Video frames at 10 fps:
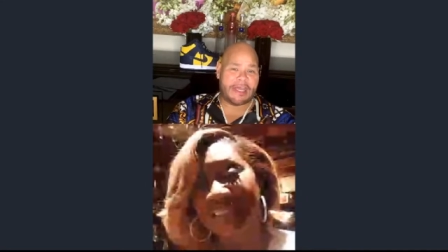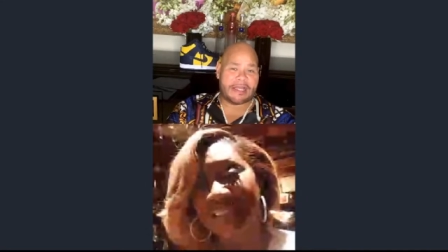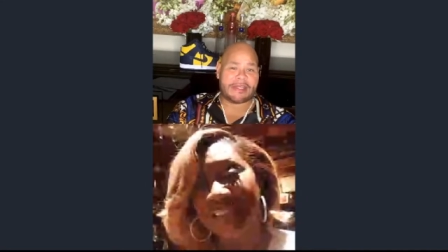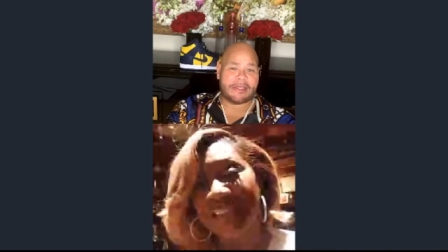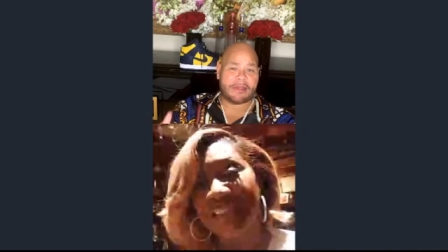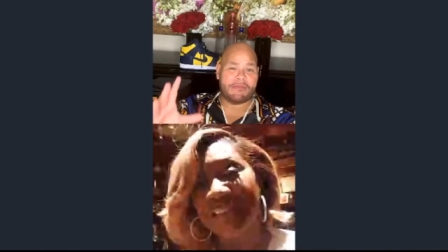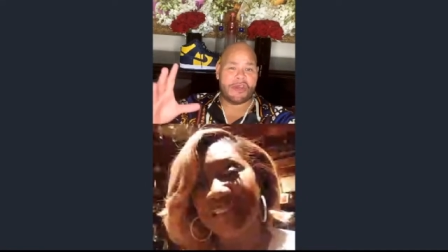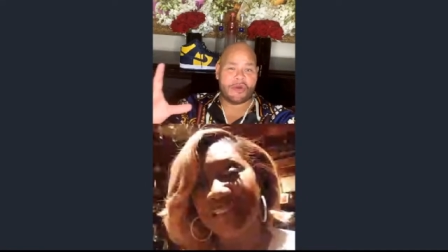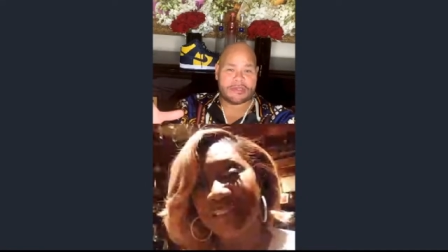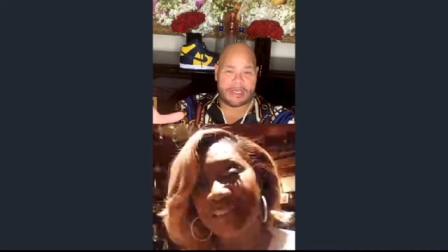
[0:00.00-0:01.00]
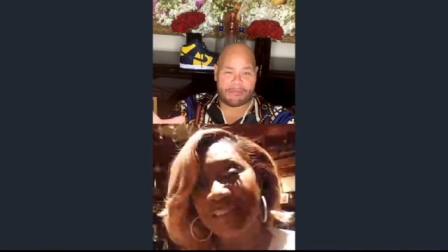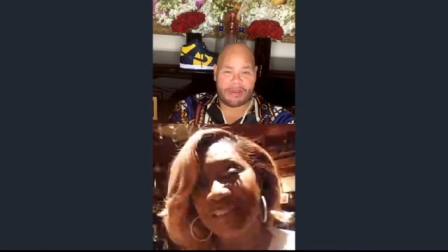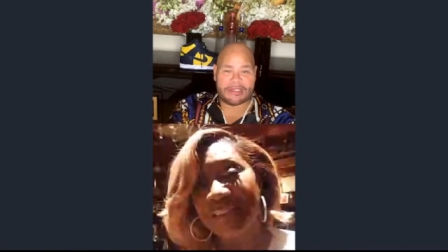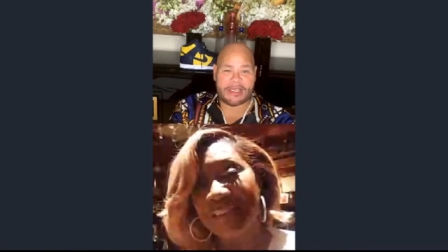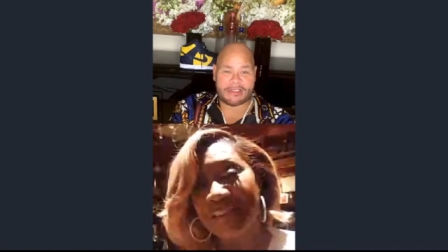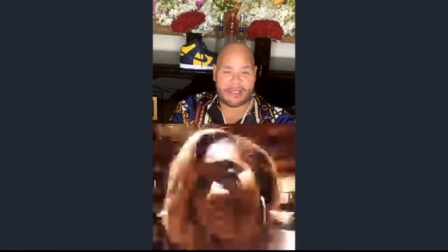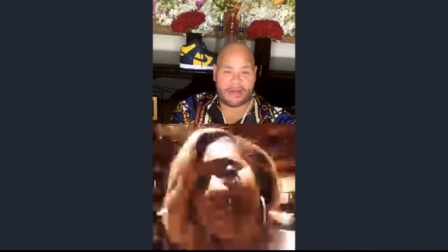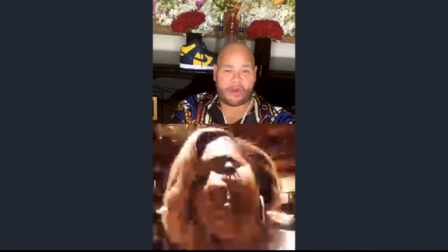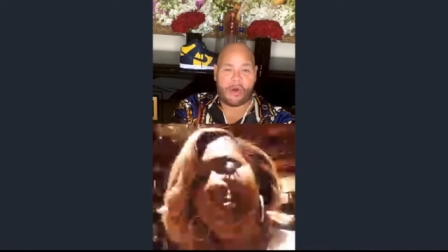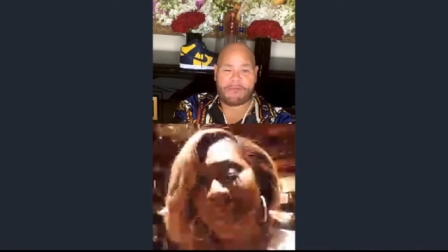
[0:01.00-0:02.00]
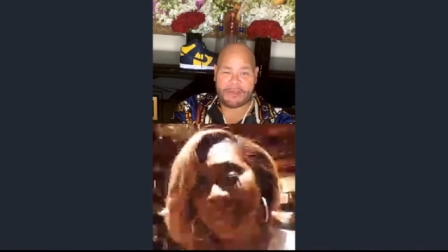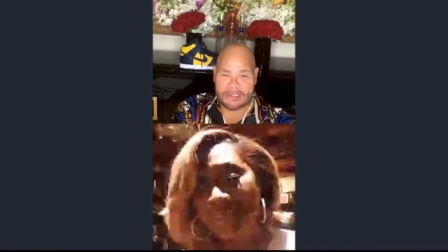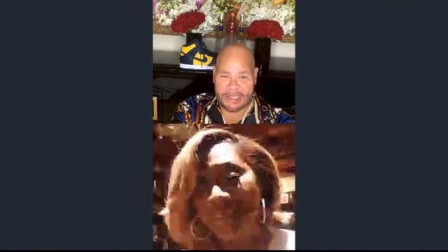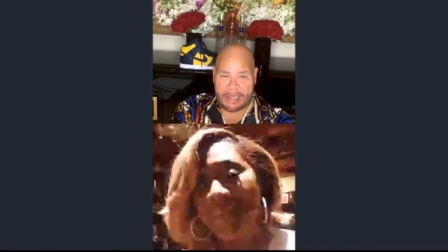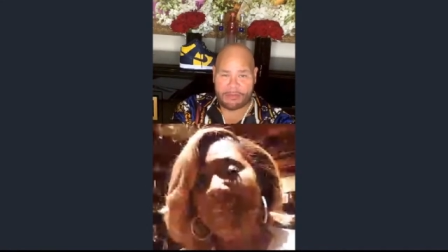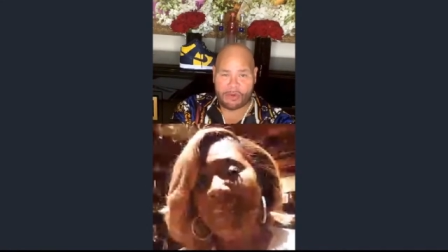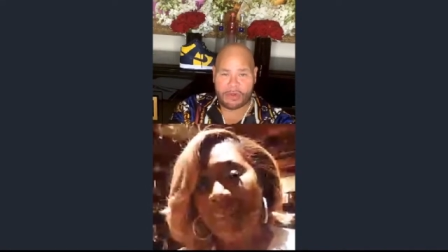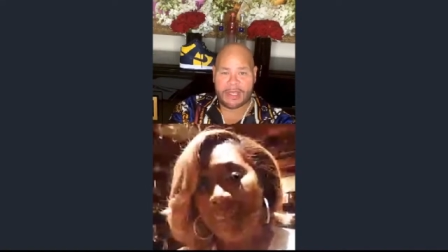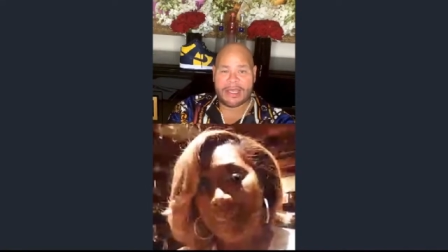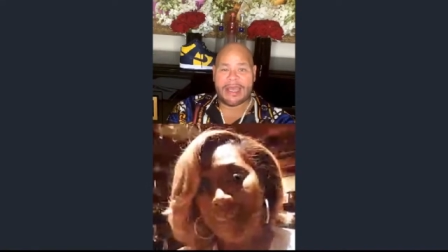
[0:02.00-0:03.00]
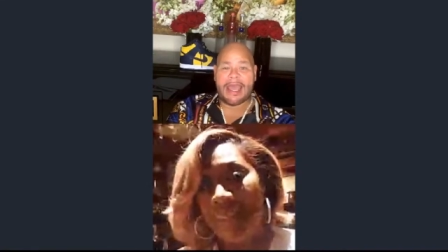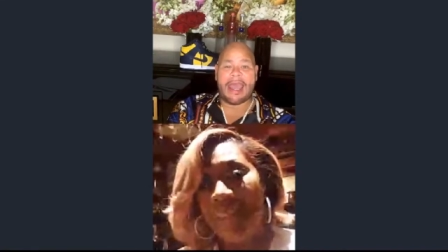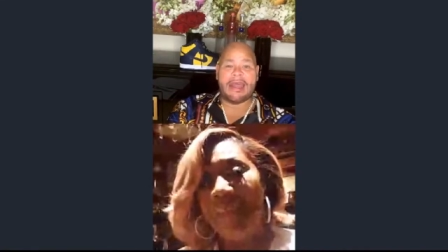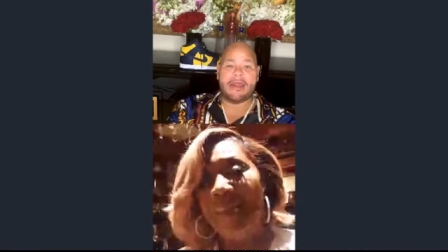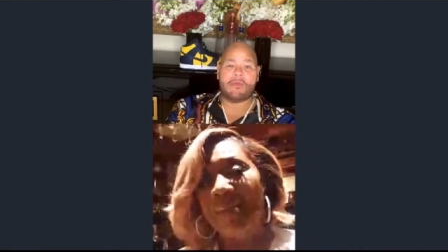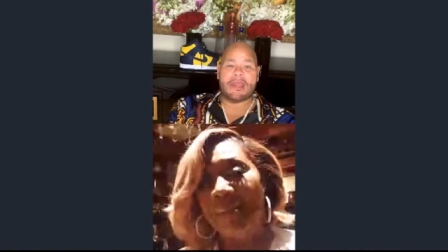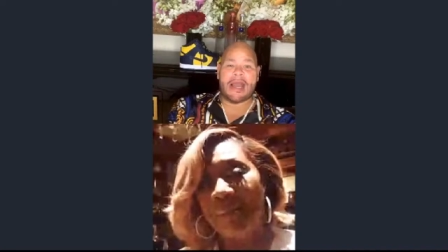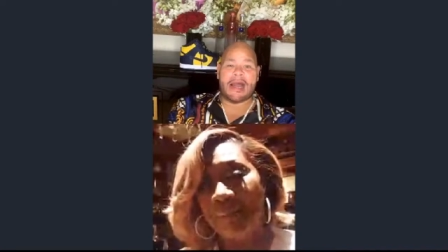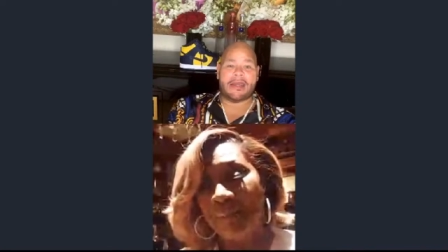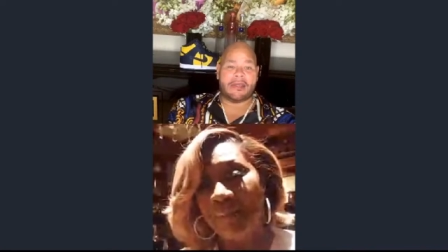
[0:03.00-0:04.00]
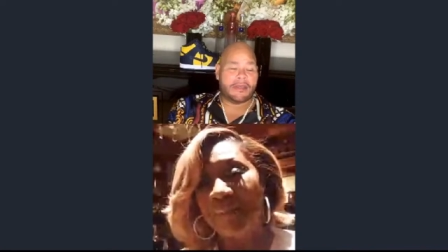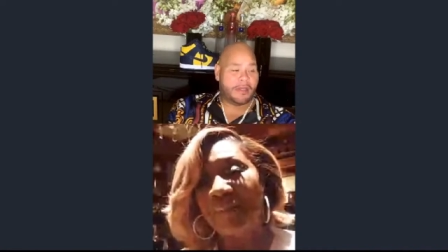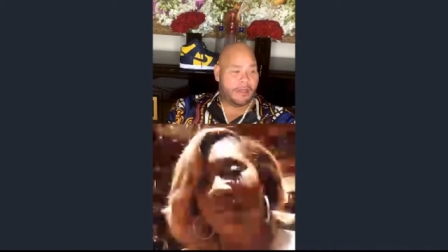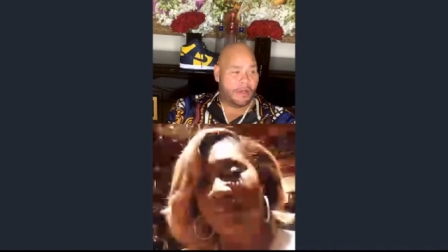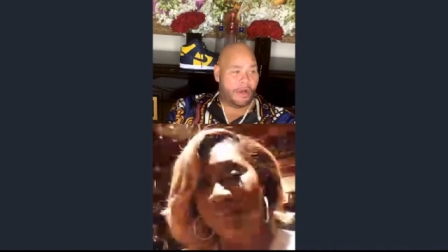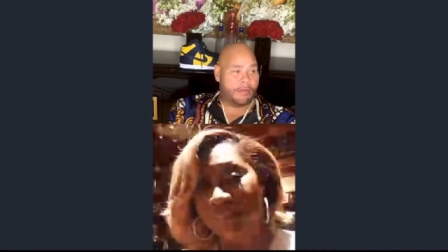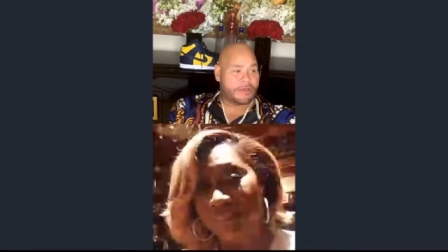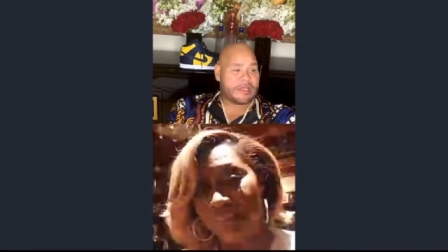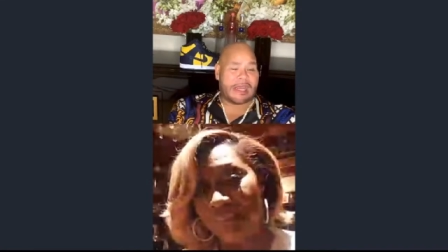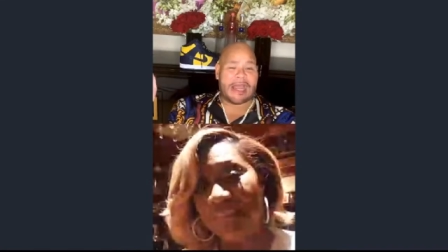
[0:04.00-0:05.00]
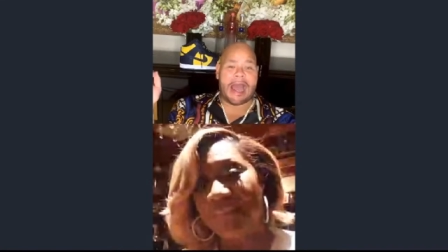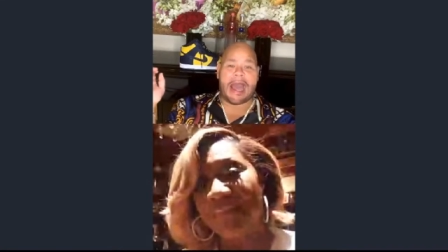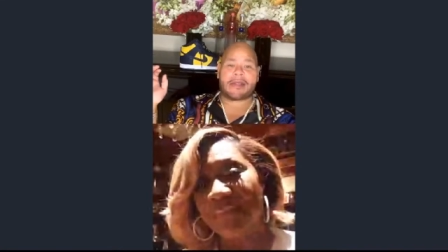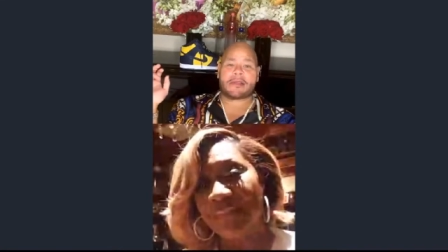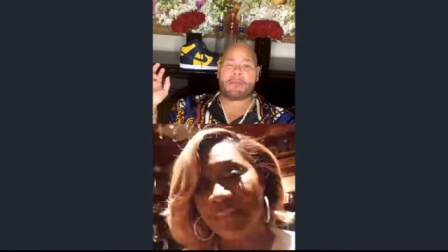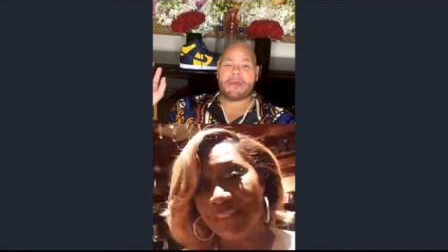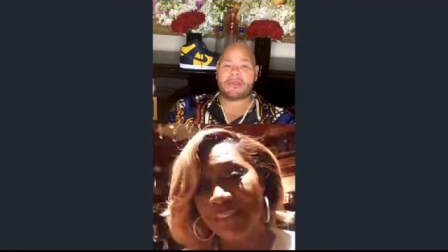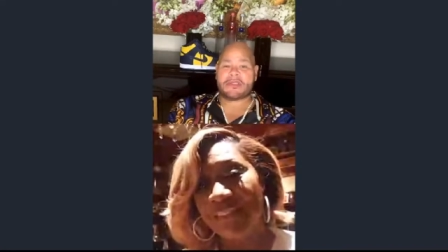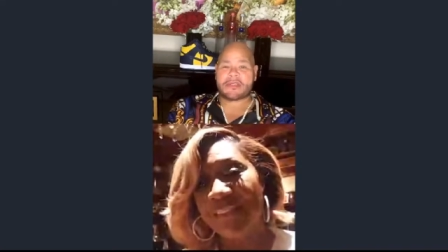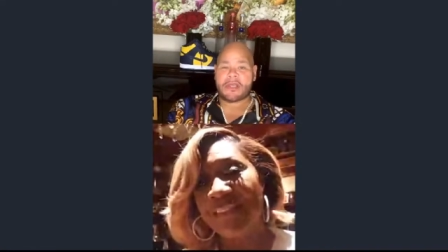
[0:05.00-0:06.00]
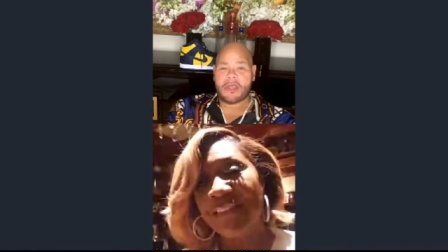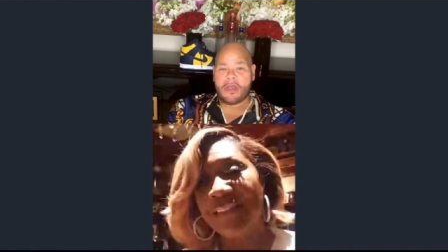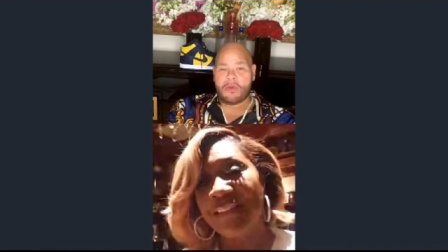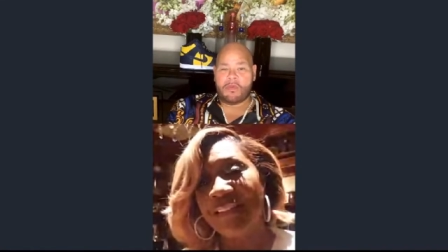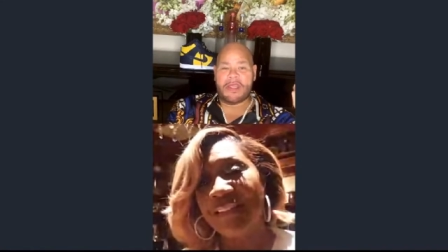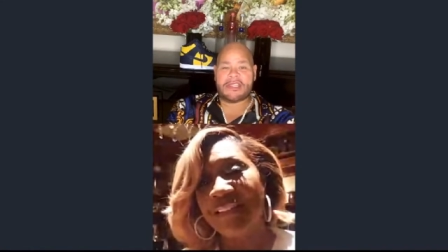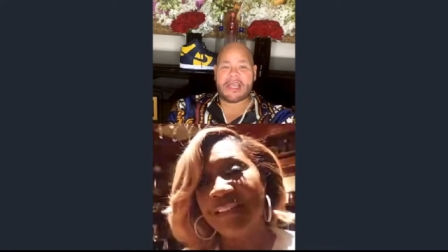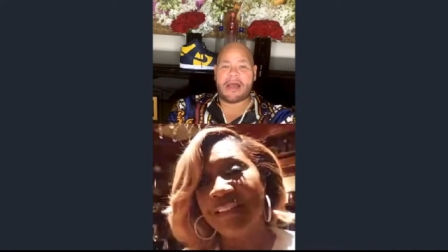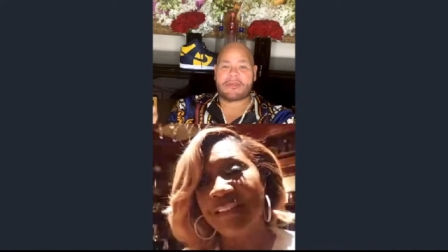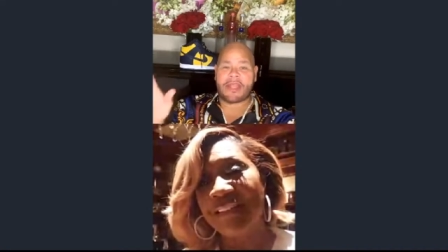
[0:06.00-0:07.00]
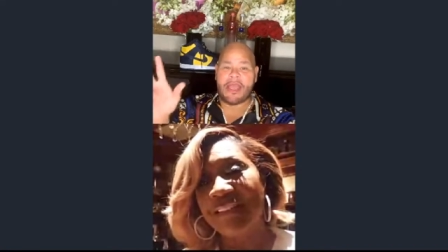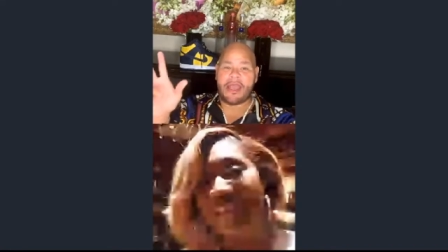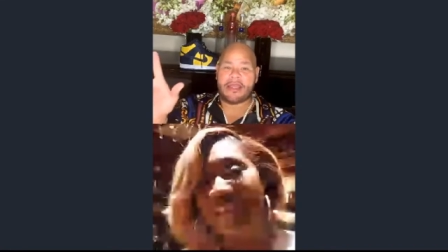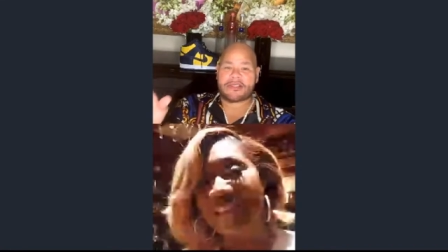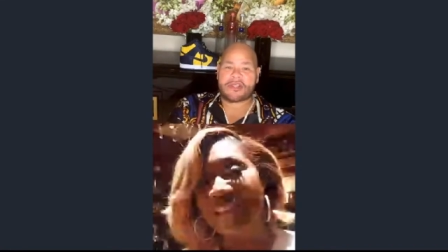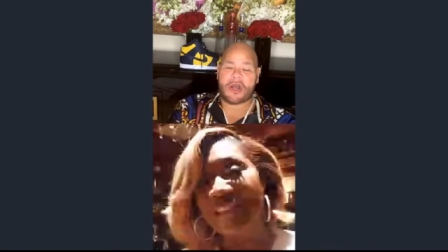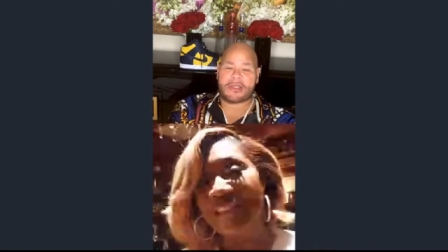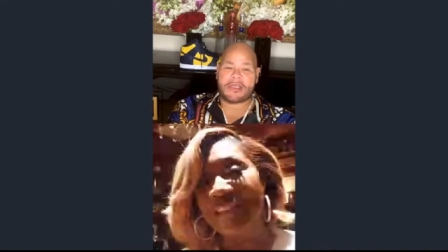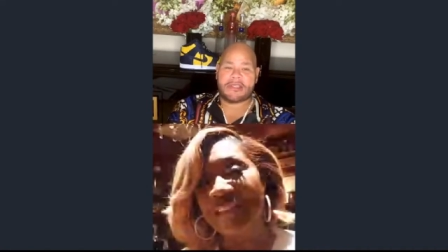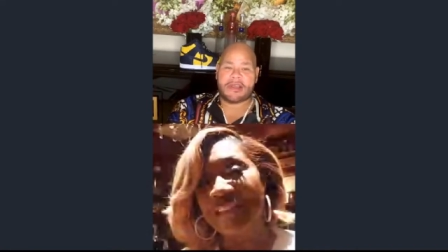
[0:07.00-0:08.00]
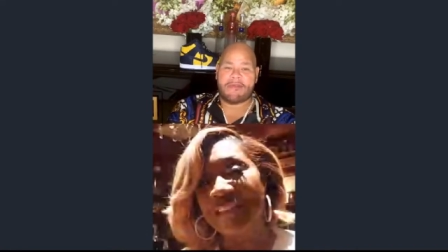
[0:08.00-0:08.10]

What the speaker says: I think the music brings us to the coffee table, and then we gotta almost like an octopus reach out there and start these other